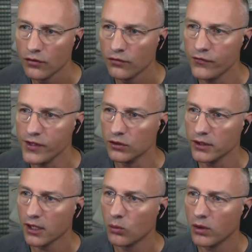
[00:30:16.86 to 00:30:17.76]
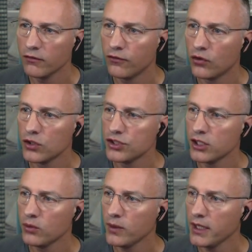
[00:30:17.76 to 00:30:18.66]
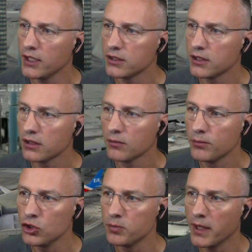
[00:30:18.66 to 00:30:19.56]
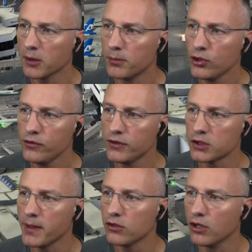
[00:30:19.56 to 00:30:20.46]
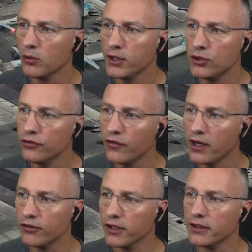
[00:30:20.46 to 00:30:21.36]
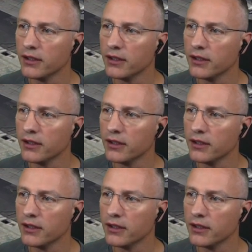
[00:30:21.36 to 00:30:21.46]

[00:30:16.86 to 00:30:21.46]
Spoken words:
Field Air 1408. Pushback approved. Expect runway 25 right.